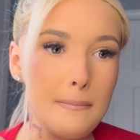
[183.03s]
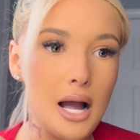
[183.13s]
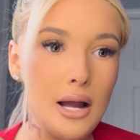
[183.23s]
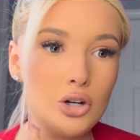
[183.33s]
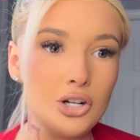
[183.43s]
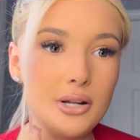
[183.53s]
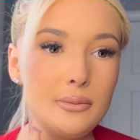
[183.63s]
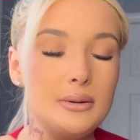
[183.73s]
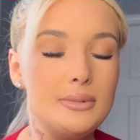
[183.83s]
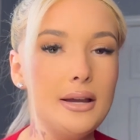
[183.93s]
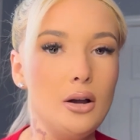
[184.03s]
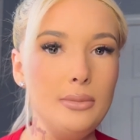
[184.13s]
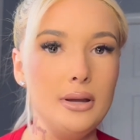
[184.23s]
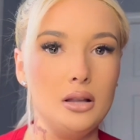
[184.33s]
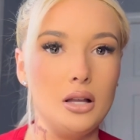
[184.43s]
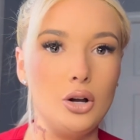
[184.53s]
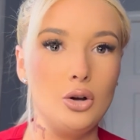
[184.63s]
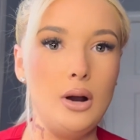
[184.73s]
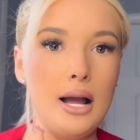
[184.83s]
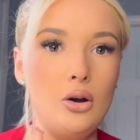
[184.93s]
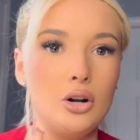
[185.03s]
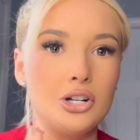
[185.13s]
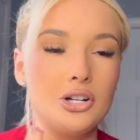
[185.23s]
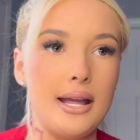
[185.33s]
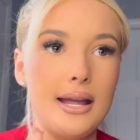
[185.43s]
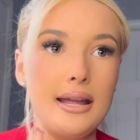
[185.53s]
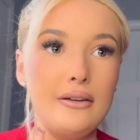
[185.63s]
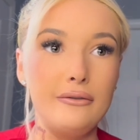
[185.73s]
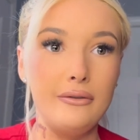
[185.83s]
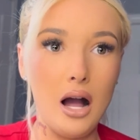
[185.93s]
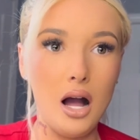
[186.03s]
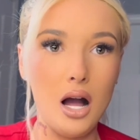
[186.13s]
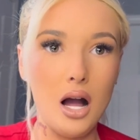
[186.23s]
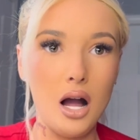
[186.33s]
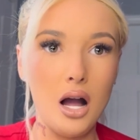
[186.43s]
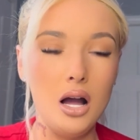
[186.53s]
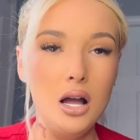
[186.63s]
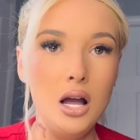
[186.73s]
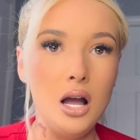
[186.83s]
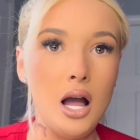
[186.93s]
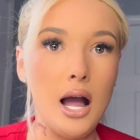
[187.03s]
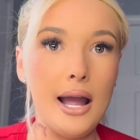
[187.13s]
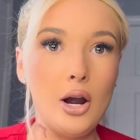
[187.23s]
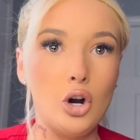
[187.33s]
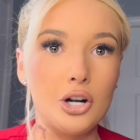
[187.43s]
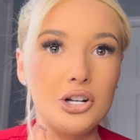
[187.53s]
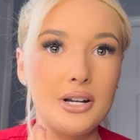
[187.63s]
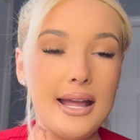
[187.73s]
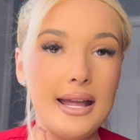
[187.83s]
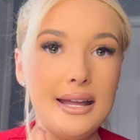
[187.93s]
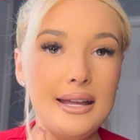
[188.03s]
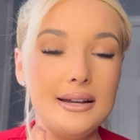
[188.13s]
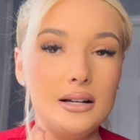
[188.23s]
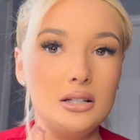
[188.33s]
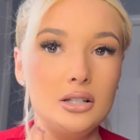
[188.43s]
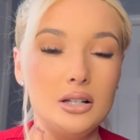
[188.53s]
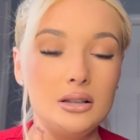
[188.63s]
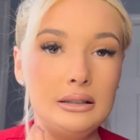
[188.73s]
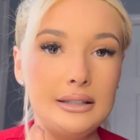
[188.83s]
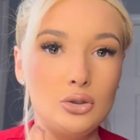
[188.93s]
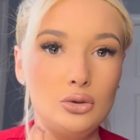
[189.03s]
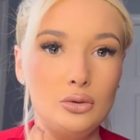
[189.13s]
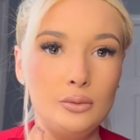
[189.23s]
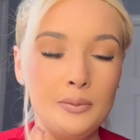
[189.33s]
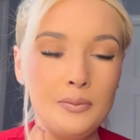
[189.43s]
I ordered a BBL pillow, I ordered a faja, I ordered a little